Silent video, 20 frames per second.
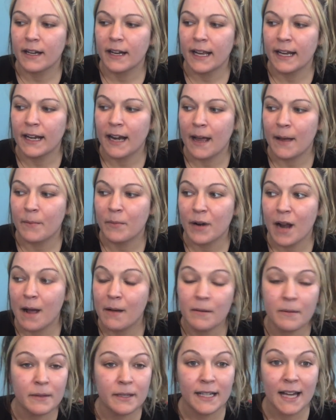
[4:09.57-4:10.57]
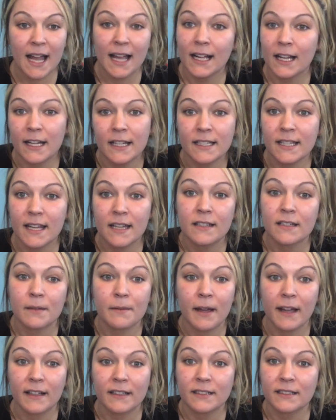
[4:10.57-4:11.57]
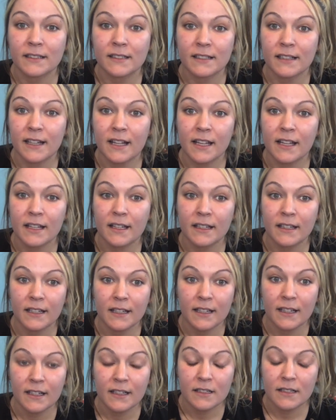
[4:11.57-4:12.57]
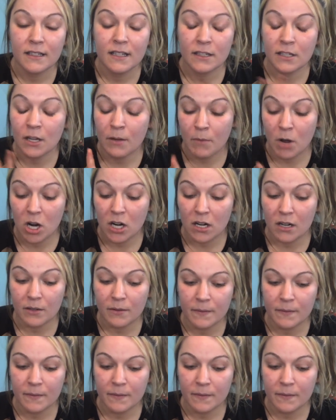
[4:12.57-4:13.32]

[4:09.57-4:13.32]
And I'm probably not going to take Suboxone tonight. Tomorrow.